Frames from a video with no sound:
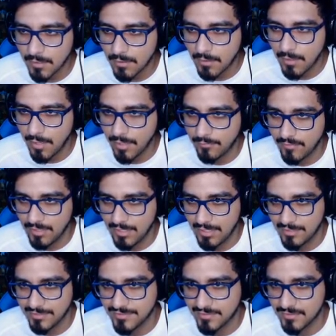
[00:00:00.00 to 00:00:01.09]
I
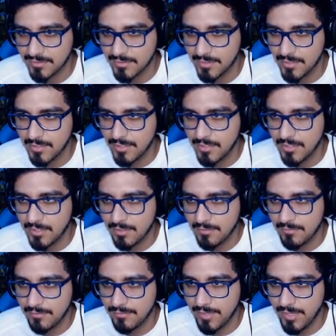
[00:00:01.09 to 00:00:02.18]
realized
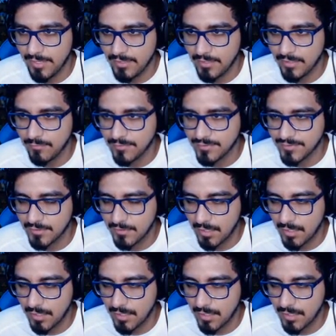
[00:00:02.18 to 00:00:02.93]
that it was a.